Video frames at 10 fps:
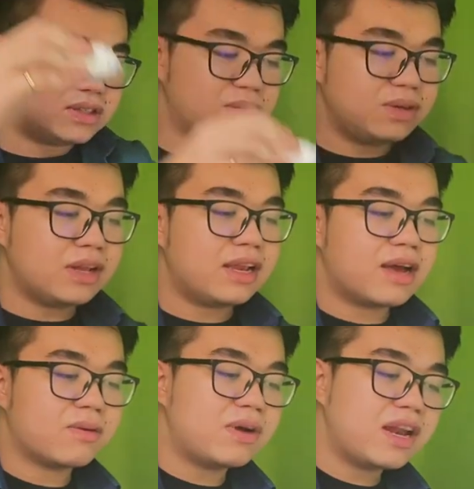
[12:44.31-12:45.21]
So yun
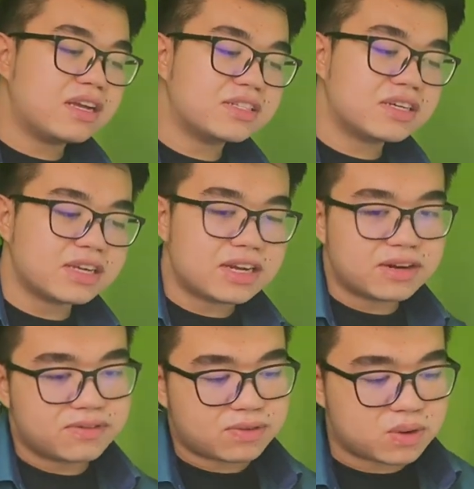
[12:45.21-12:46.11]
lang, wala siyang
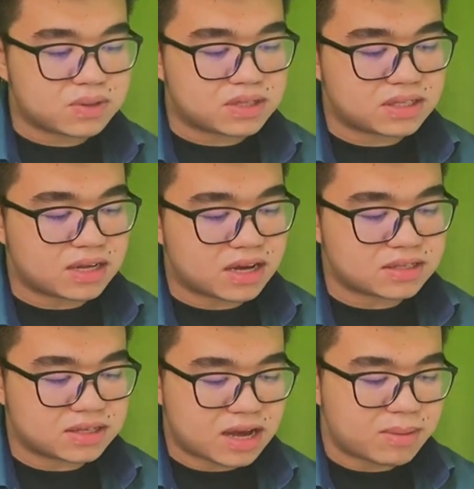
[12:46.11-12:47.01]
earphones
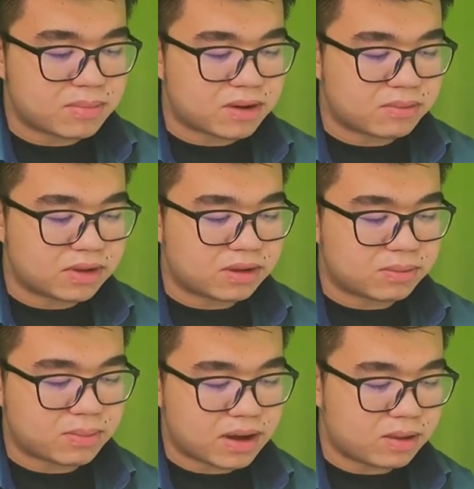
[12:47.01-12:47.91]
nakasama when you
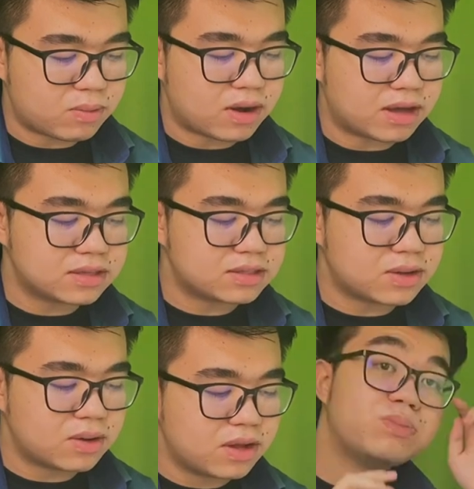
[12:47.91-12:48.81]
buy one.
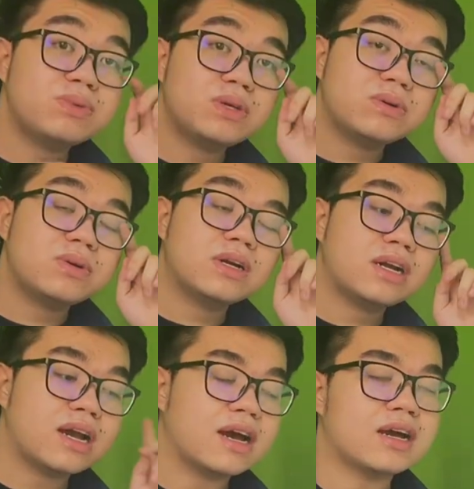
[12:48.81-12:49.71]
So
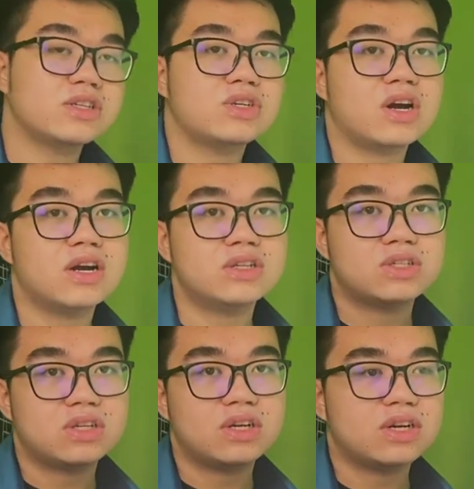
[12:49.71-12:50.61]
pure
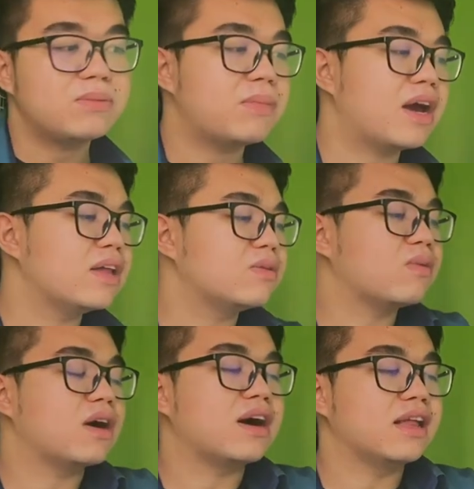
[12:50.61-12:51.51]
charger,
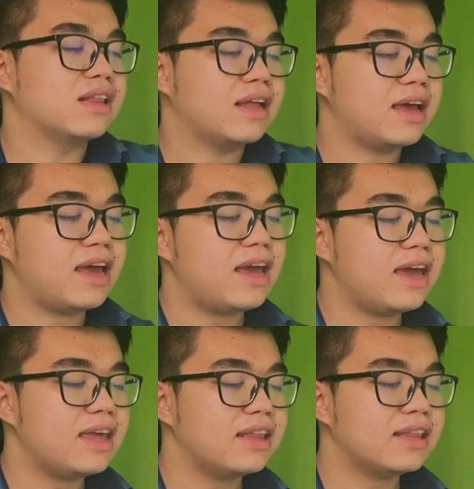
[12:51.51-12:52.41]
manual,
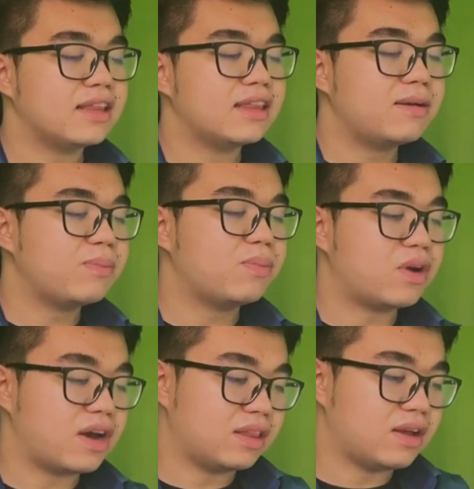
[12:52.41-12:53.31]
and the
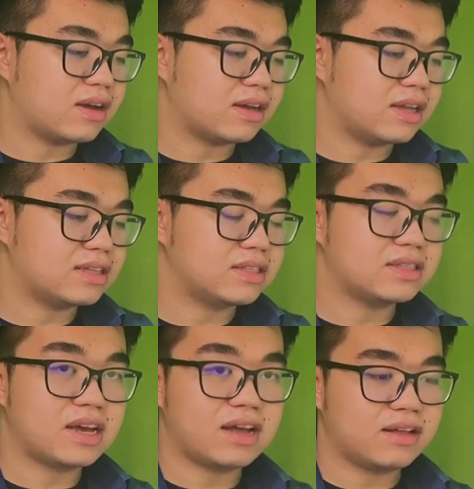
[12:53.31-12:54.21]
product
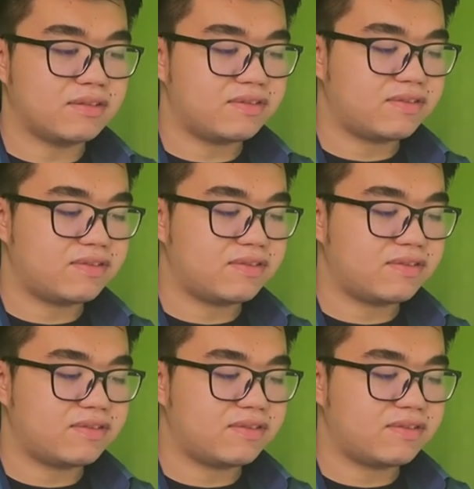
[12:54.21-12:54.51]
itself.